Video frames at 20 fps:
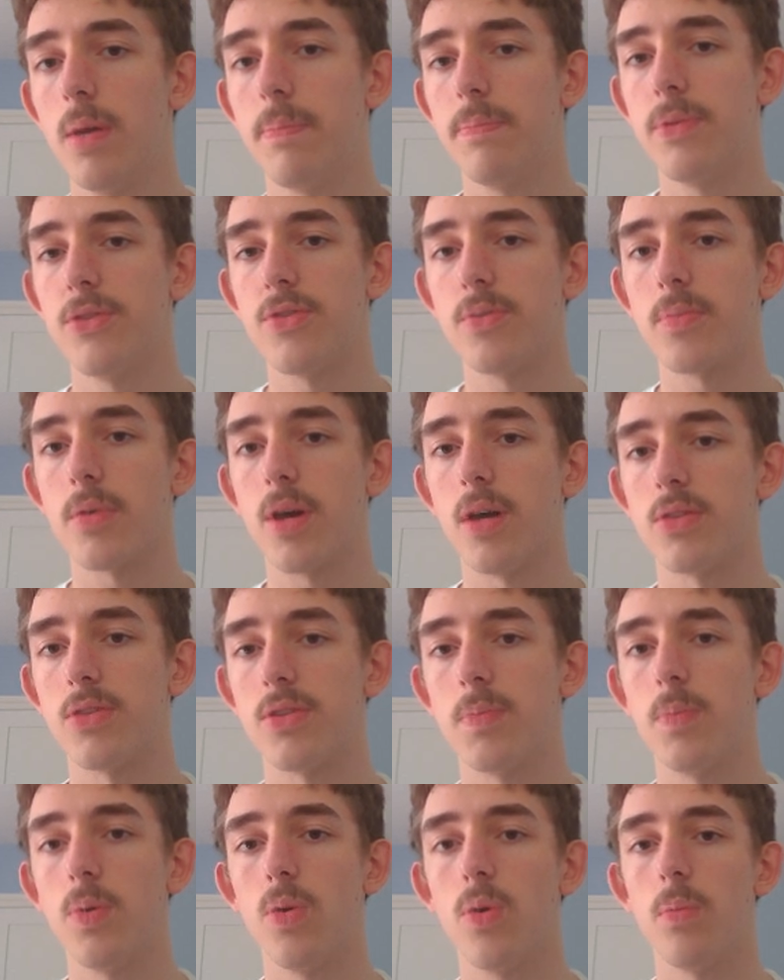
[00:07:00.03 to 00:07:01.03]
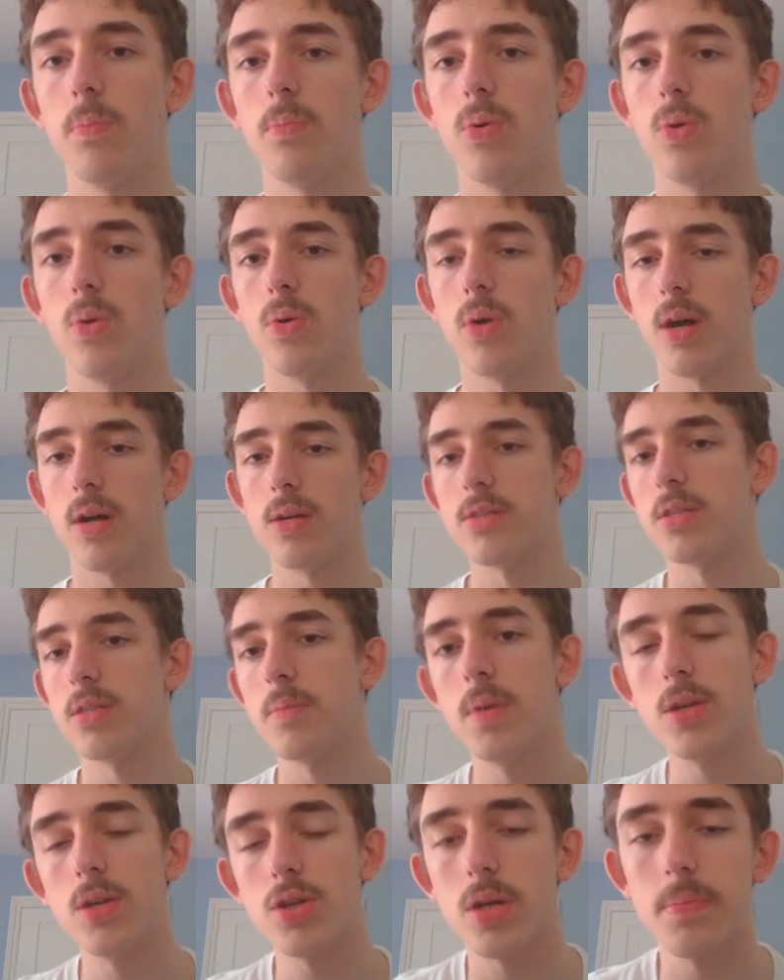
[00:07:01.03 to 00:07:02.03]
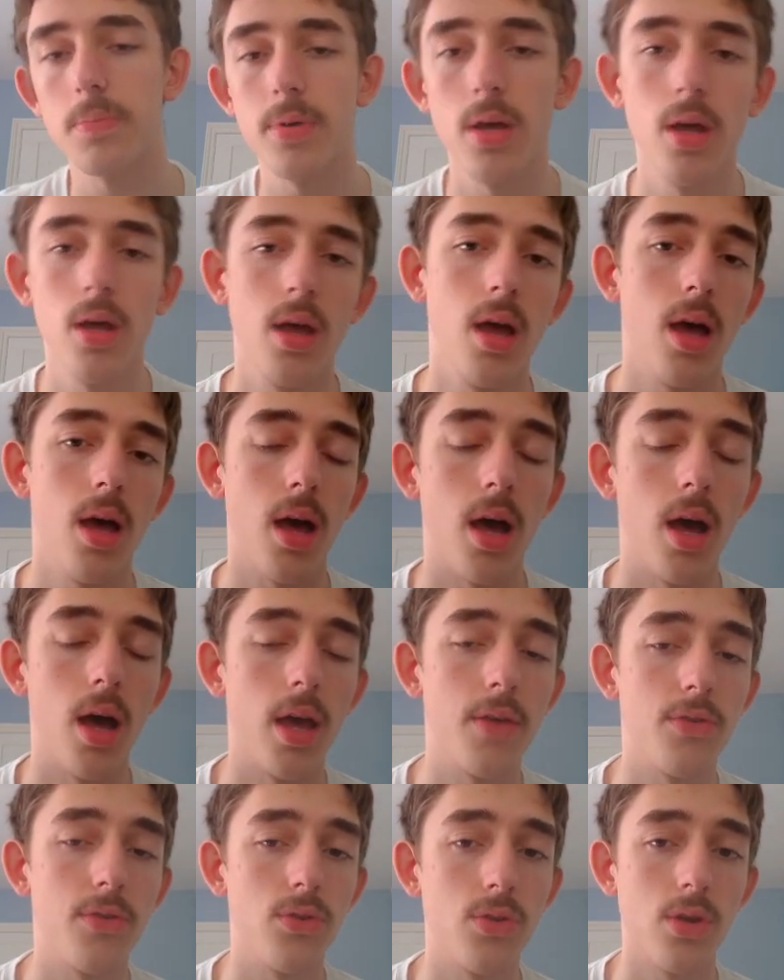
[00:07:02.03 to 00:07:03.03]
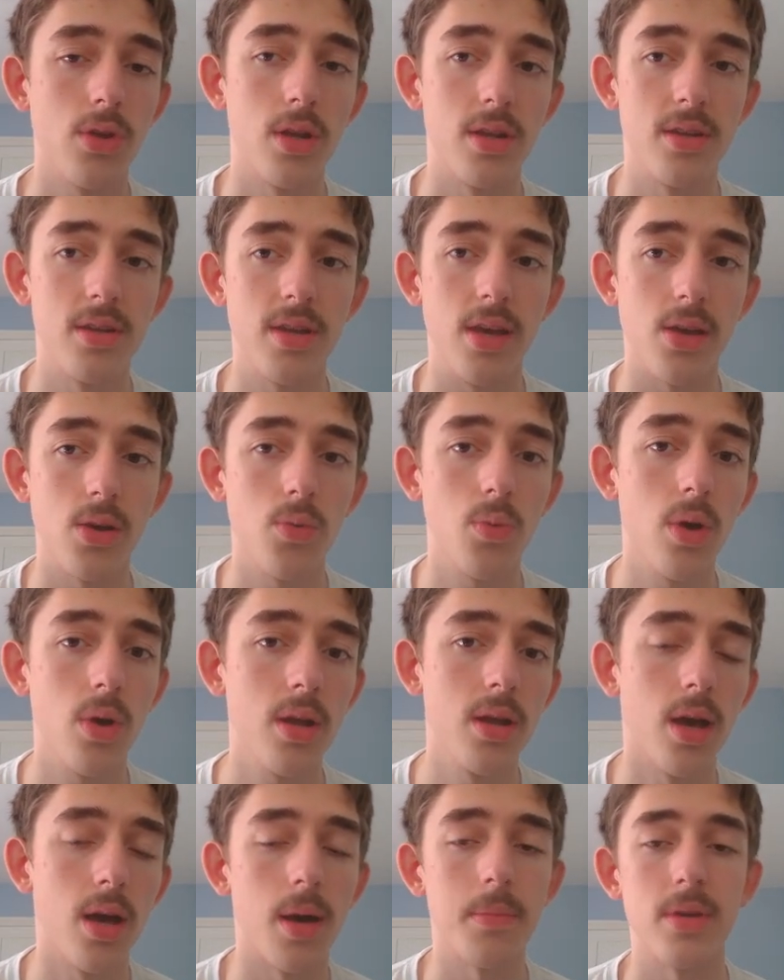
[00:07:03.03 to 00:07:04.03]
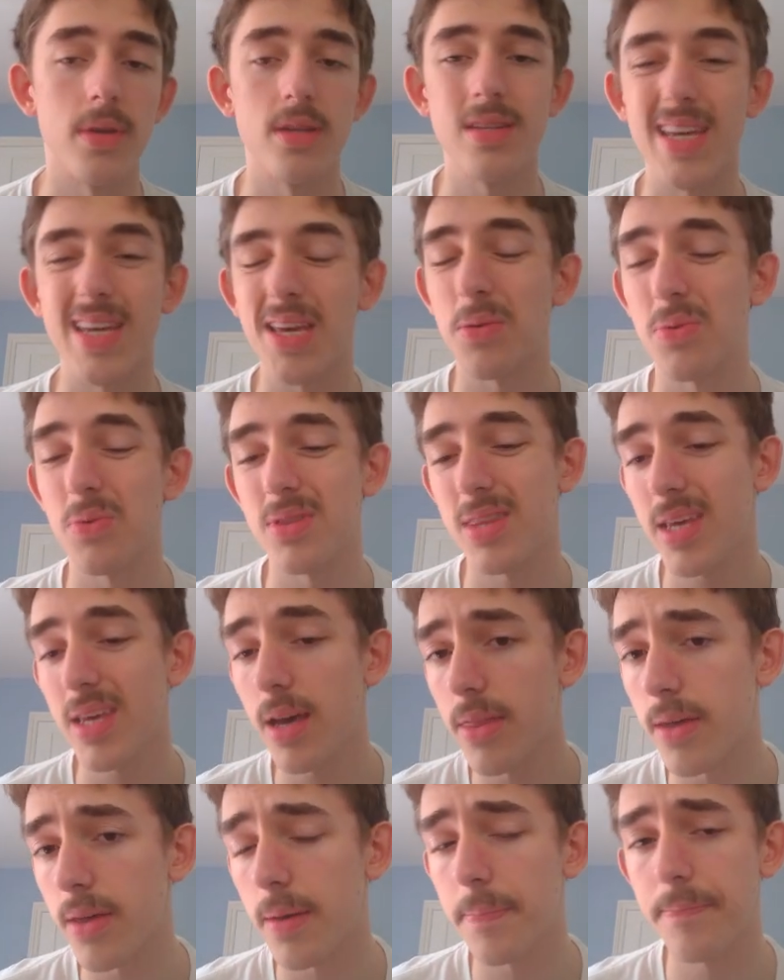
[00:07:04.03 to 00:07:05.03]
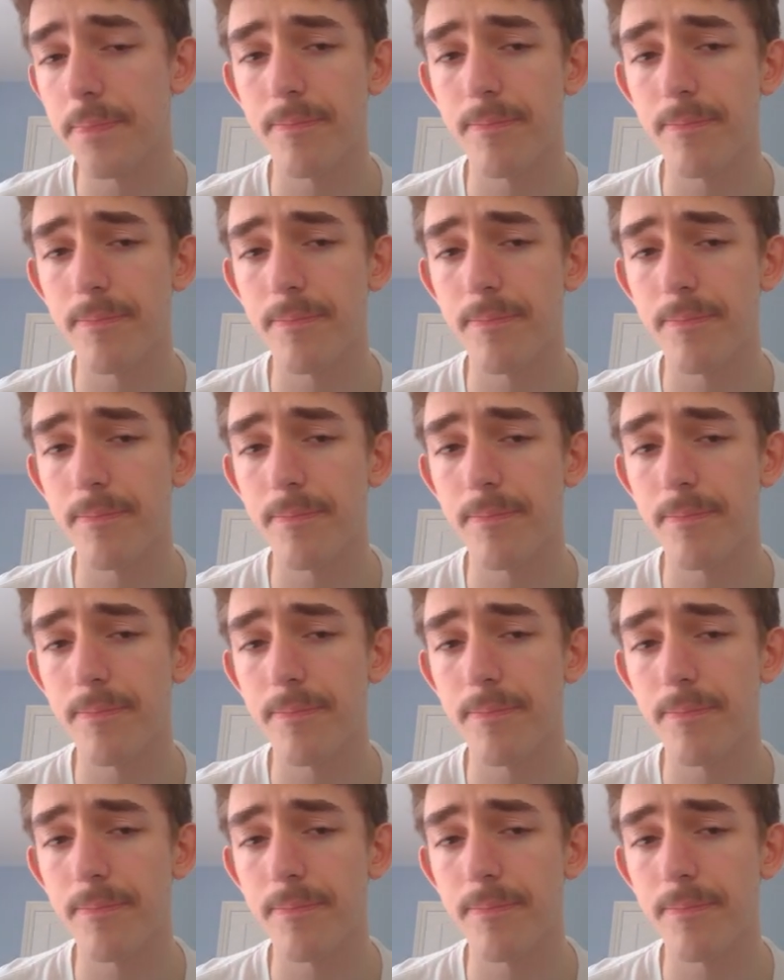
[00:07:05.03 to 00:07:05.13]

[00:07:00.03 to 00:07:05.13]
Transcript: Bishop guards the pawn, pawn guards the bishop. If you're going to take one, I'm going to take with the other.